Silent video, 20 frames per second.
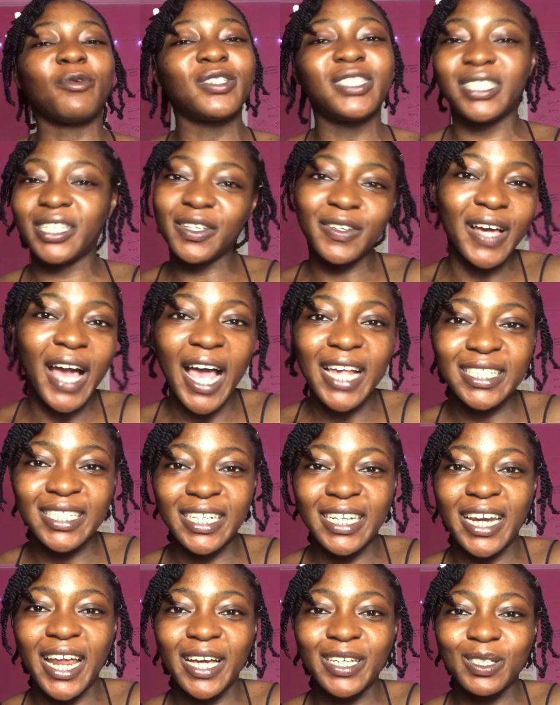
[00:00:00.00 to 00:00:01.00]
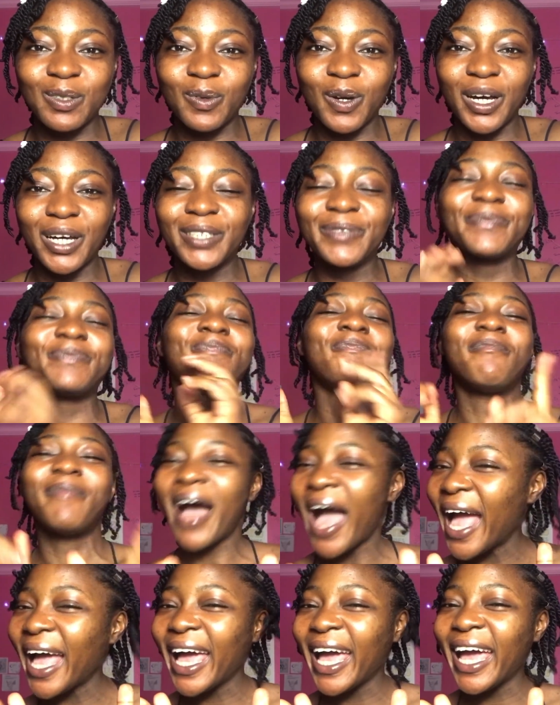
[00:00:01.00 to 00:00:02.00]
see you guys in the next one.
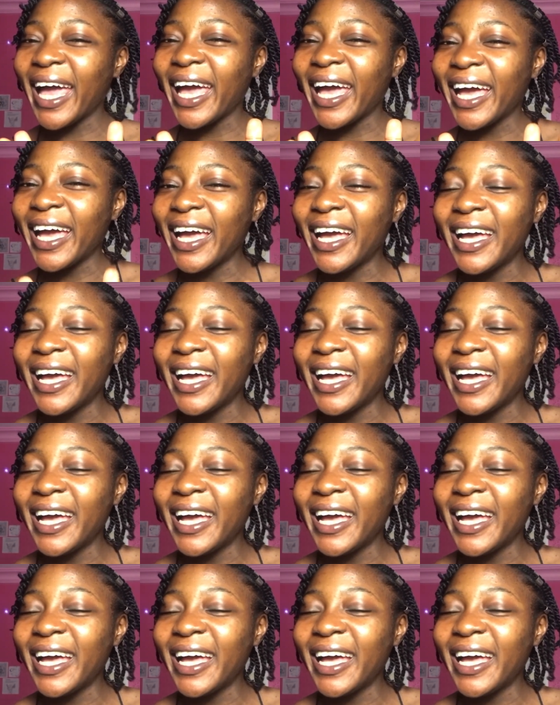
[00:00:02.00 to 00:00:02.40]
Bye.